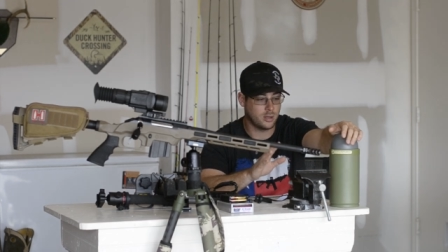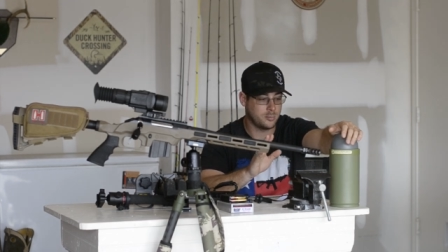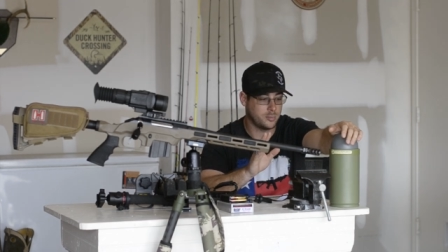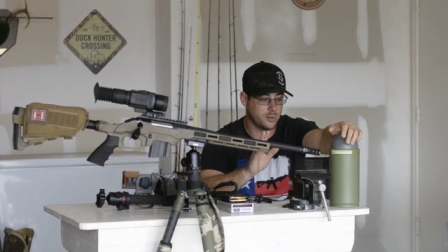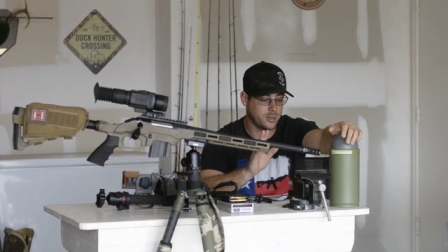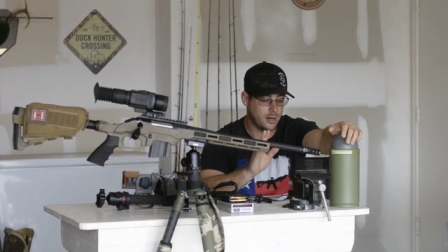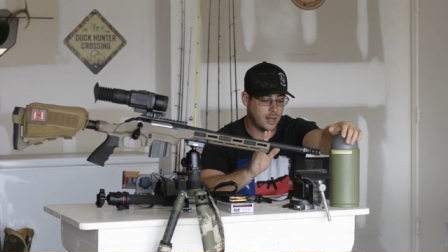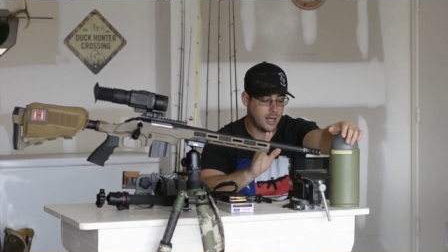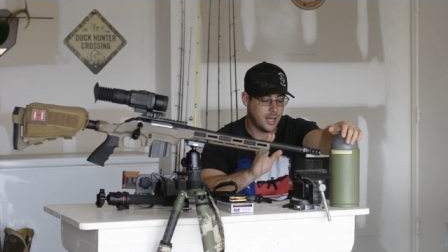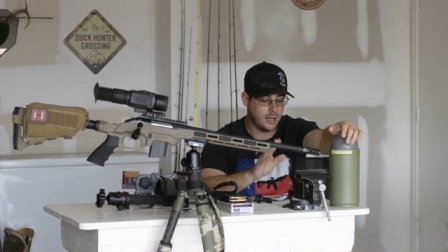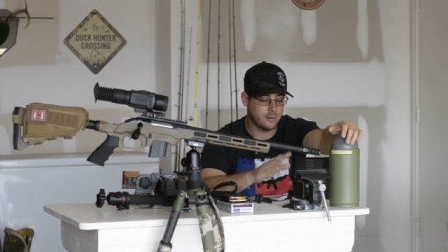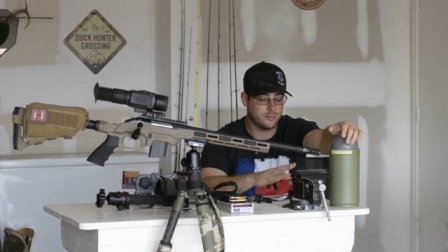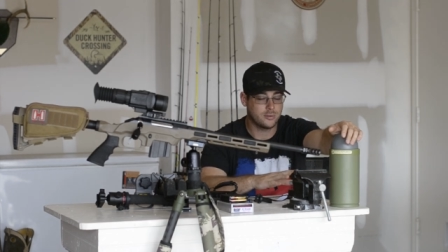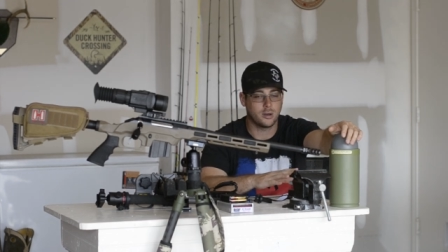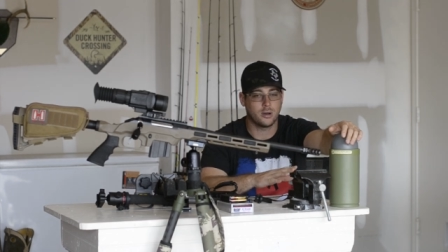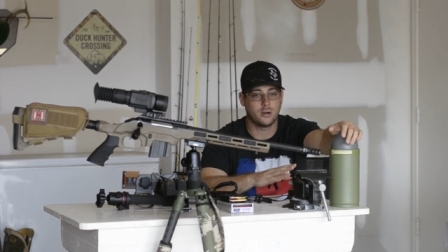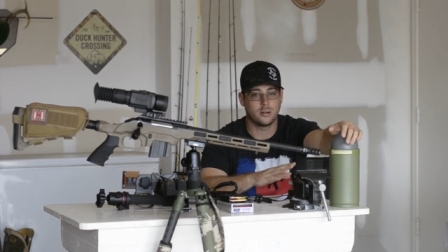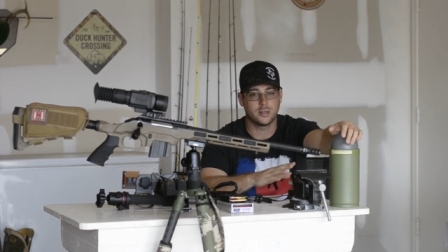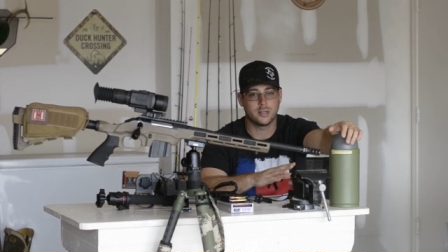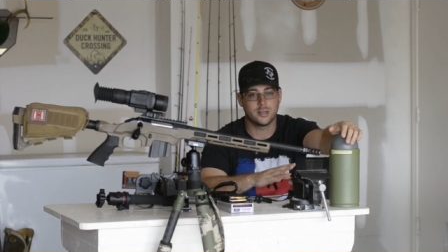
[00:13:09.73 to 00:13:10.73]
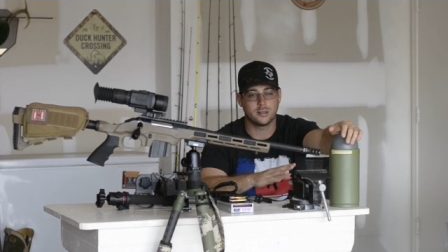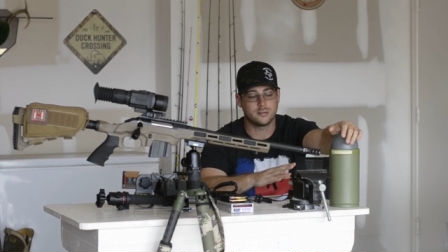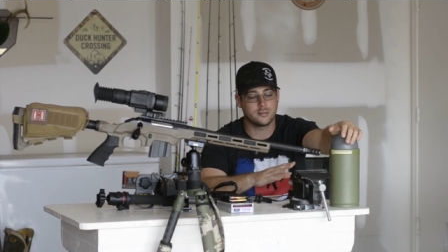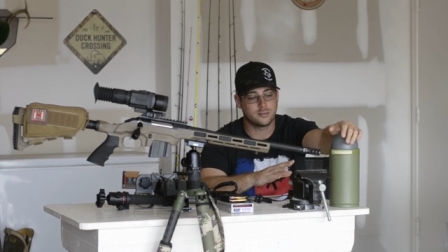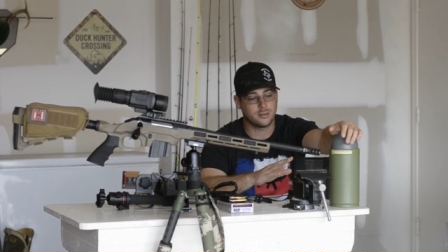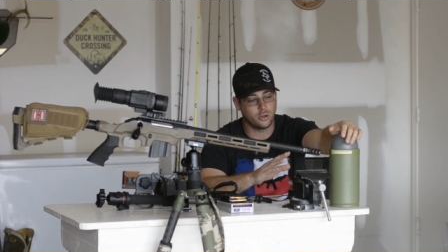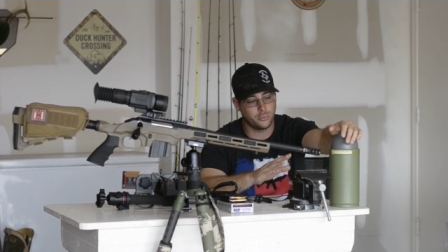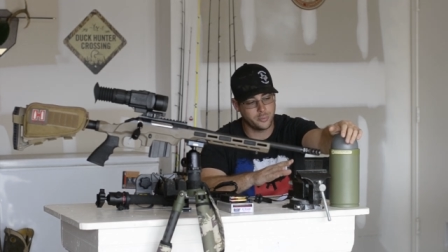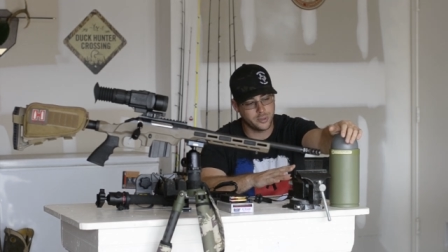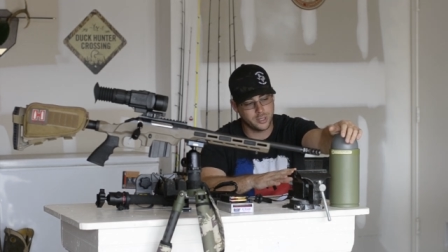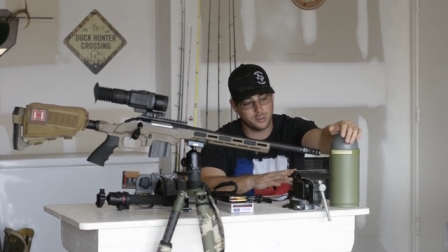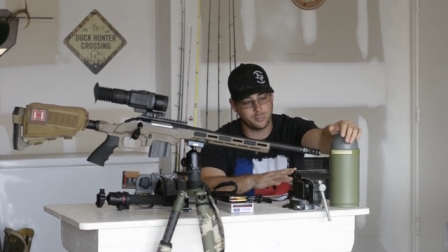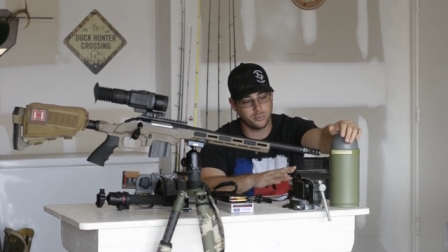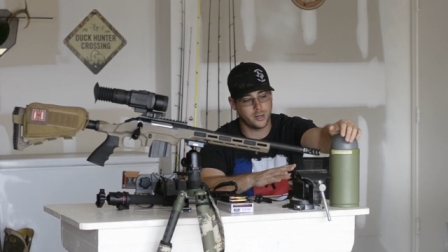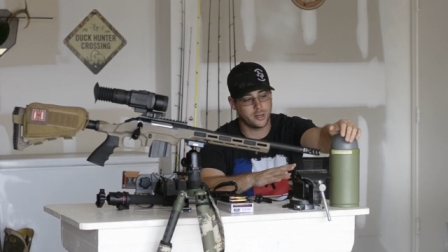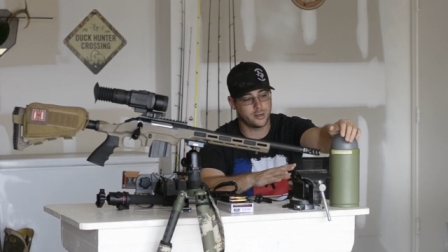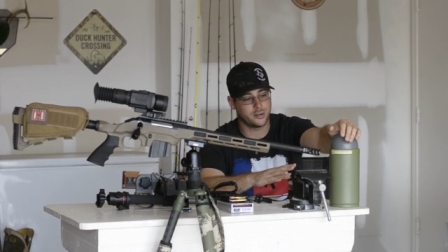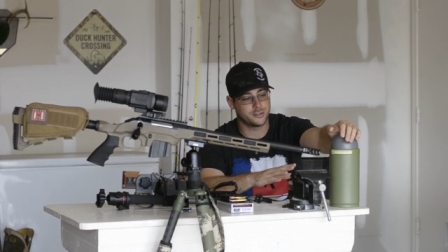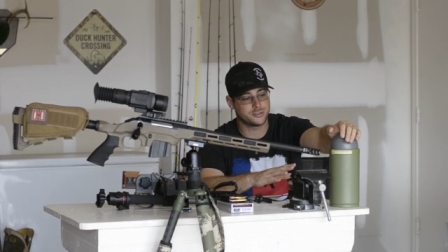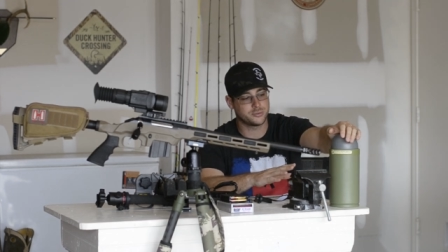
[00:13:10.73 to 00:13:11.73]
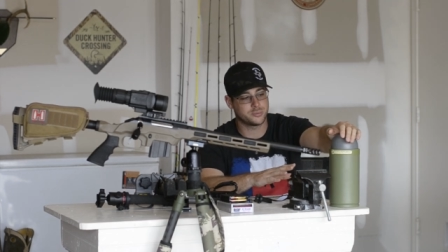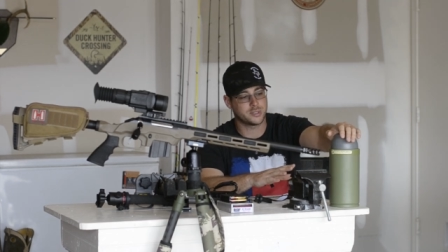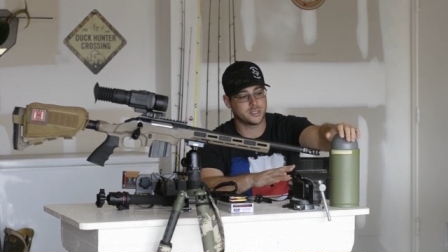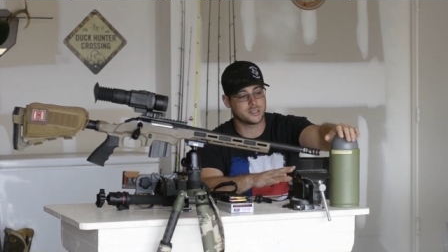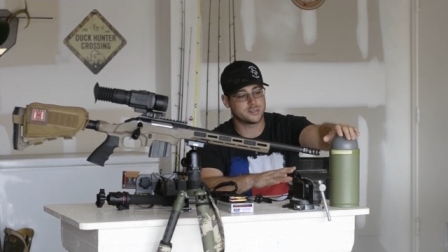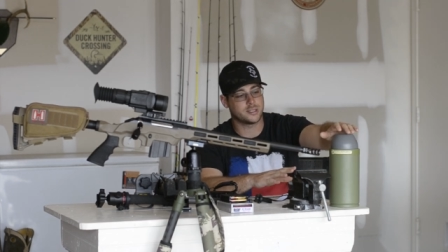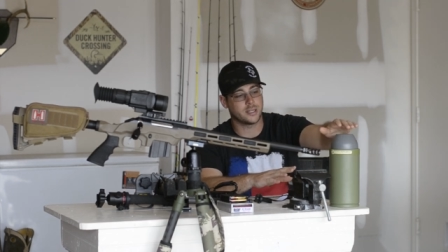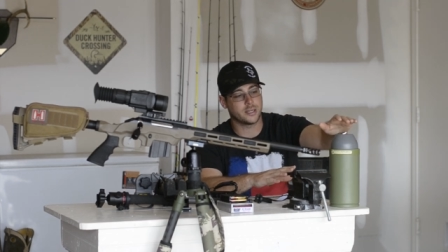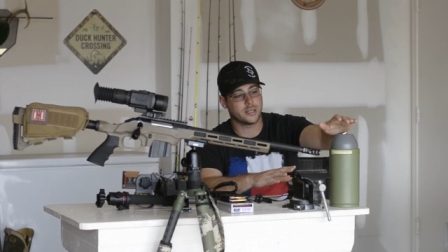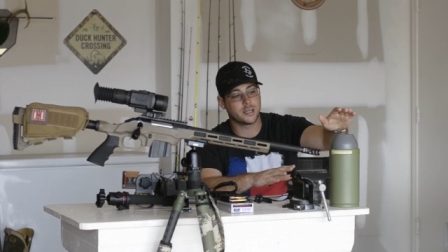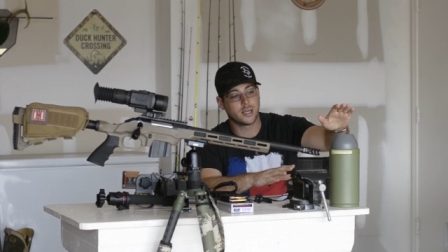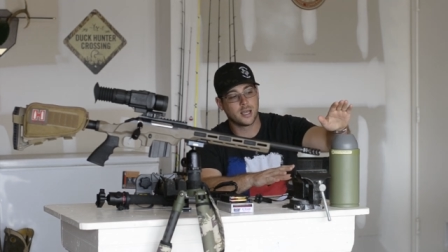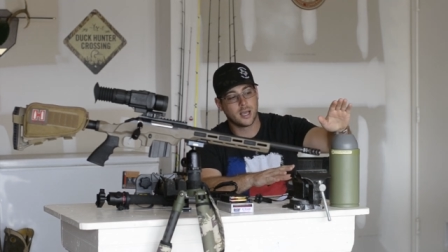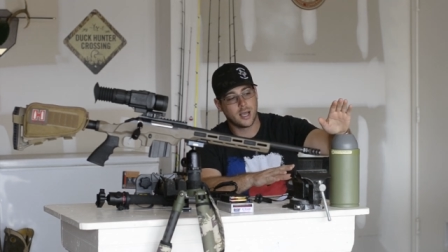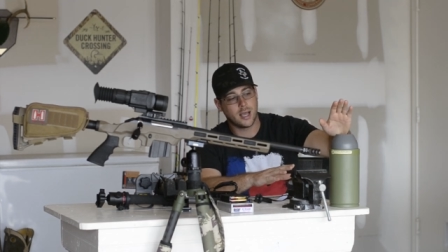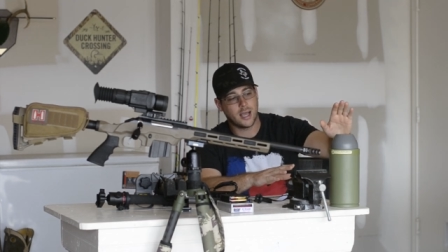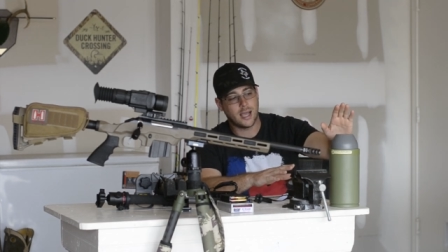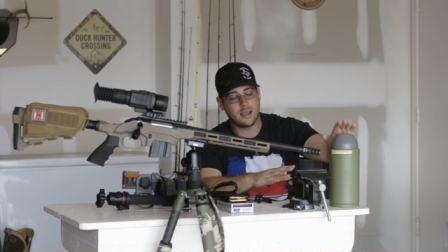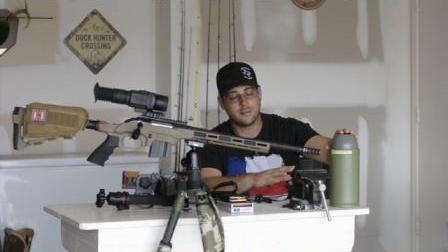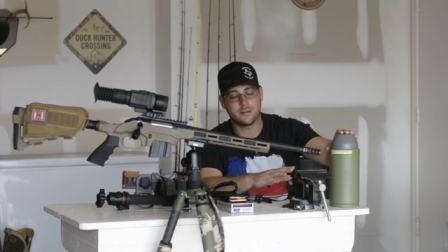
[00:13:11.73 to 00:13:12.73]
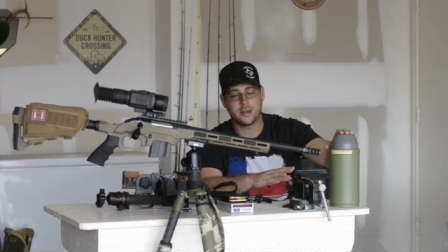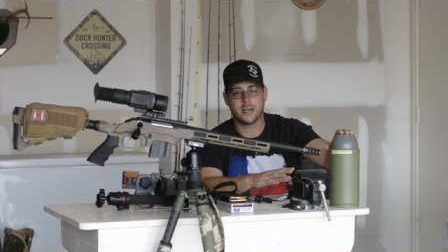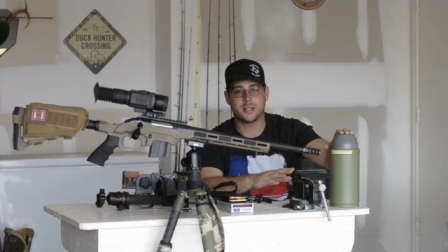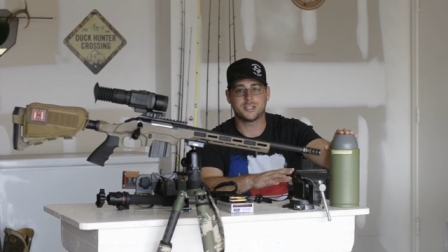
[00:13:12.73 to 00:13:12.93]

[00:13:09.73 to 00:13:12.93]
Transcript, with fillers: what's going on, but I have called in so many predators with this thing.